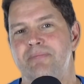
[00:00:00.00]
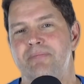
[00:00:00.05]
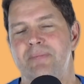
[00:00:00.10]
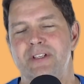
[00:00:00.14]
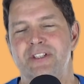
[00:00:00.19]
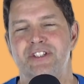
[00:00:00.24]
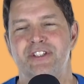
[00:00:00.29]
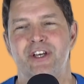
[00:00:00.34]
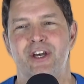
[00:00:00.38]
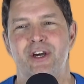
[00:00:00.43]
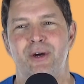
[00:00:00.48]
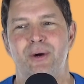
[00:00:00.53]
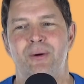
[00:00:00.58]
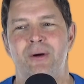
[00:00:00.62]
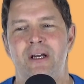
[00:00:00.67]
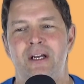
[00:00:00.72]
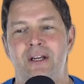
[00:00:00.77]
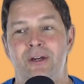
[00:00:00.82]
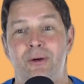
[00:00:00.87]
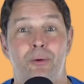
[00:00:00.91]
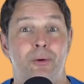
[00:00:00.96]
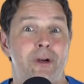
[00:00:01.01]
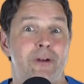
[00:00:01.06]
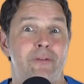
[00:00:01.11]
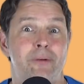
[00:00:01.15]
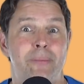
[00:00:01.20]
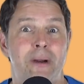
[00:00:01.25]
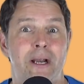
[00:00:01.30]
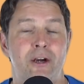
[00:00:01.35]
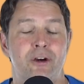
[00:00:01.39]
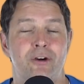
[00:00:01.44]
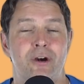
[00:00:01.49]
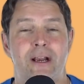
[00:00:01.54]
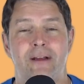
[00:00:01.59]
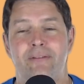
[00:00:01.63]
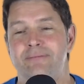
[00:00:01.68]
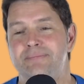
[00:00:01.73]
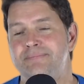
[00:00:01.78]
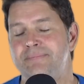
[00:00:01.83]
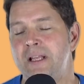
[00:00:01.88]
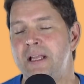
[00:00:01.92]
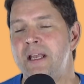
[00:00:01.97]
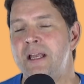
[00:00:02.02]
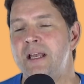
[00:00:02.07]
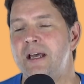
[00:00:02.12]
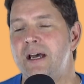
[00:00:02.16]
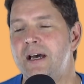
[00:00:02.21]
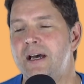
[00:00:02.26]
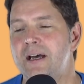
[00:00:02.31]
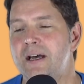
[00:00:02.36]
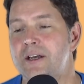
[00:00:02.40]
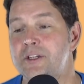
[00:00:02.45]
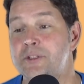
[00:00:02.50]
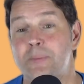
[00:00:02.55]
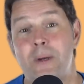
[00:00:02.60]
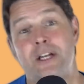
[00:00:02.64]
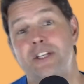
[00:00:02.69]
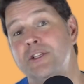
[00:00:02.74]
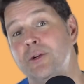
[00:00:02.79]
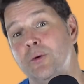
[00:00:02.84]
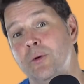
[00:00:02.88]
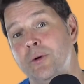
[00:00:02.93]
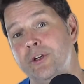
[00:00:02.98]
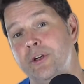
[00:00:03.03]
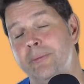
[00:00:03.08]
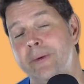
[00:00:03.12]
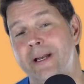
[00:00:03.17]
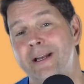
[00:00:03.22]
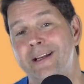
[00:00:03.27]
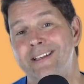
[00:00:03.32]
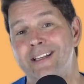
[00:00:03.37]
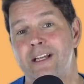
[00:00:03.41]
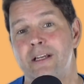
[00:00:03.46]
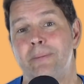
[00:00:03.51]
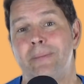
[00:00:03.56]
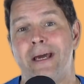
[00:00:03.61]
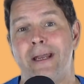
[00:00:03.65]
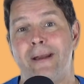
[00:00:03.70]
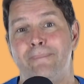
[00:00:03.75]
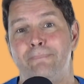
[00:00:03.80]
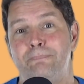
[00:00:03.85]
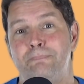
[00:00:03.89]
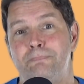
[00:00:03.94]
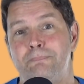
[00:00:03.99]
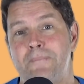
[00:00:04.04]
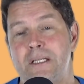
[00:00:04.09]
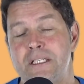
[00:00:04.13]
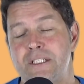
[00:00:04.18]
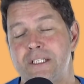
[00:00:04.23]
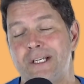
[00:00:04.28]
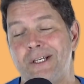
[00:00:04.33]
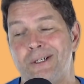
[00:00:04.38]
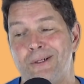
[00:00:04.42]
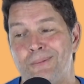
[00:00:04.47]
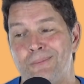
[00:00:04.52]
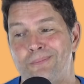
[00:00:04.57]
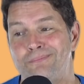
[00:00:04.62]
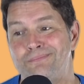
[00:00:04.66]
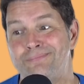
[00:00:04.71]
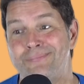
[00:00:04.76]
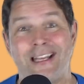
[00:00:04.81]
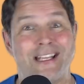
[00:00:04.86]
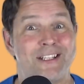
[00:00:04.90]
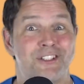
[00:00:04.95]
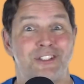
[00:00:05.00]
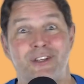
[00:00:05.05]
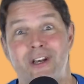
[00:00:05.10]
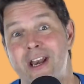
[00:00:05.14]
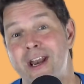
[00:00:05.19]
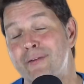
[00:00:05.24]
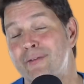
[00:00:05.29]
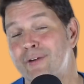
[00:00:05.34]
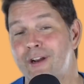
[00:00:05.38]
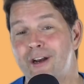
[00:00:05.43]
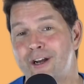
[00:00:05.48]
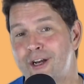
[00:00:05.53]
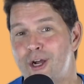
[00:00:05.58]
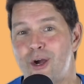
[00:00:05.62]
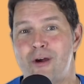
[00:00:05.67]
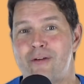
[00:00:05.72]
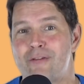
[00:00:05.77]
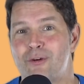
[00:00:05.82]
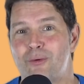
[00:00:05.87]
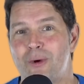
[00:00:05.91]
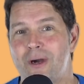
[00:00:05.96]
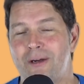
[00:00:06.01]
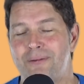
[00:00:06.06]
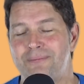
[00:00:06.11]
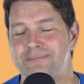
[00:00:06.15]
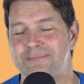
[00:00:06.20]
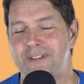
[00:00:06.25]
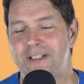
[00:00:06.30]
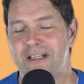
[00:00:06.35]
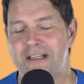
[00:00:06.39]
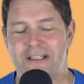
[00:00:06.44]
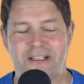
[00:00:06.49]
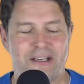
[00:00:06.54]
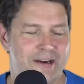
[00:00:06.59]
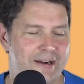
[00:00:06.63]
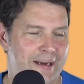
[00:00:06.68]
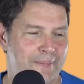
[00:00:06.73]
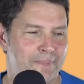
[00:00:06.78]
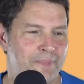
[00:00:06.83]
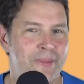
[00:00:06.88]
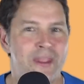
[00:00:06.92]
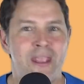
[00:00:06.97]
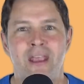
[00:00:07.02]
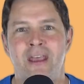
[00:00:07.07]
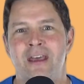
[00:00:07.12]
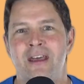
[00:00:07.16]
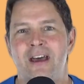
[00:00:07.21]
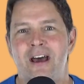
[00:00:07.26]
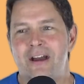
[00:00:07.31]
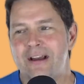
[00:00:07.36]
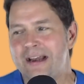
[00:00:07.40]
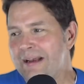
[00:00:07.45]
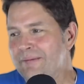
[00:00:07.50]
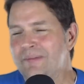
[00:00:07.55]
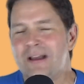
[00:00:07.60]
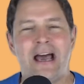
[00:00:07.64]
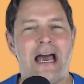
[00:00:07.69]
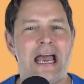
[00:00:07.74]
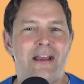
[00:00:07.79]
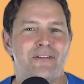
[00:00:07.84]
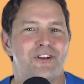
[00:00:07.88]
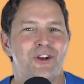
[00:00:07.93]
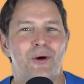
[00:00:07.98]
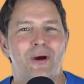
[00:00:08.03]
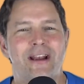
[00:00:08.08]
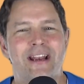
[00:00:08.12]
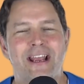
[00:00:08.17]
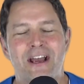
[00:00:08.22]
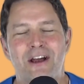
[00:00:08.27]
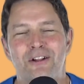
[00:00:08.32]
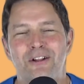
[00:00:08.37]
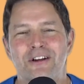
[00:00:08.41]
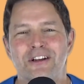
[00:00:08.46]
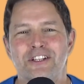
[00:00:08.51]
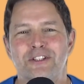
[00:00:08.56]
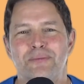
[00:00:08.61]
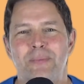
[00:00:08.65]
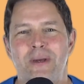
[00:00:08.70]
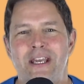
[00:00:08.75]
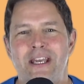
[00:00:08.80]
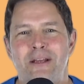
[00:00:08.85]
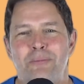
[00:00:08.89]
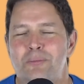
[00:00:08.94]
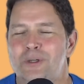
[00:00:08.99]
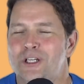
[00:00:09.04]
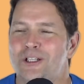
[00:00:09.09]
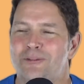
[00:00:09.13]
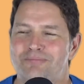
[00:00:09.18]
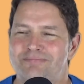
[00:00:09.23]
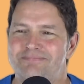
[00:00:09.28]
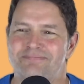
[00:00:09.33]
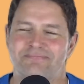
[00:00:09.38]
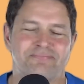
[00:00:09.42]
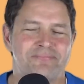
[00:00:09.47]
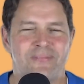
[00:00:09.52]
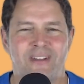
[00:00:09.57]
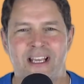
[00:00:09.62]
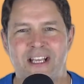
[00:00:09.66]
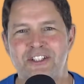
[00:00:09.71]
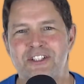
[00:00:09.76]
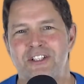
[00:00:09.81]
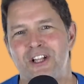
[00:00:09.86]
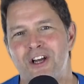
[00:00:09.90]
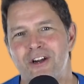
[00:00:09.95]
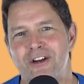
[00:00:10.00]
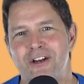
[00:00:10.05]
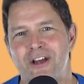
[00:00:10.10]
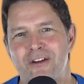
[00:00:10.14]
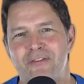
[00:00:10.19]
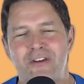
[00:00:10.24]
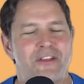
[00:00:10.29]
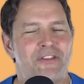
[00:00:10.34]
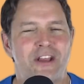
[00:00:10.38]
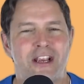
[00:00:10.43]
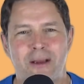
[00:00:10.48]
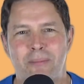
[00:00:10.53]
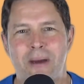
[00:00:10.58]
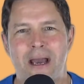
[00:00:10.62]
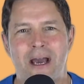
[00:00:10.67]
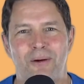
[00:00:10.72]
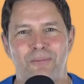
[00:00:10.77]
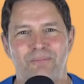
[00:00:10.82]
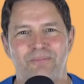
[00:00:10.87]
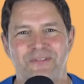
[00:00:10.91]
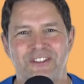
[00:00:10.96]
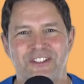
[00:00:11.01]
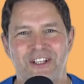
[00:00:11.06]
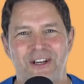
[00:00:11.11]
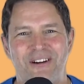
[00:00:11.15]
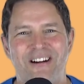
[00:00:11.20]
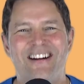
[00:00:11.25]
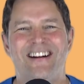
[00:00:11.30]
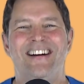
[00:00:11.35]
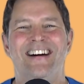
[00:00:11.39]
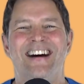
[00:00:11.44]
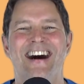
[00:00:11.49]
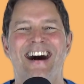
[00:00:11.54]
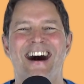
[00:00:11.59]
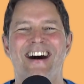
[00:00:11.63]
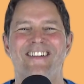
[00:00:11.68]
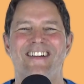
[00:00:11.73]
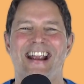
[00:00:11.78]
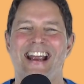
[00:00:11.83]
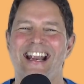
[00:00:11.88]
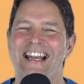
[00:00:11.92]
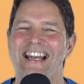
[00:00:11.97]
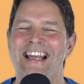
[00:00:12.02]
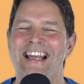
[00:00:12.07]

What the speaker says: So, or even a paragraph, especially when you're being a dick about it. So that's never going to go over well. All right. I have no idea how long it's been, but it's long enough. I think I'm out. So, all right.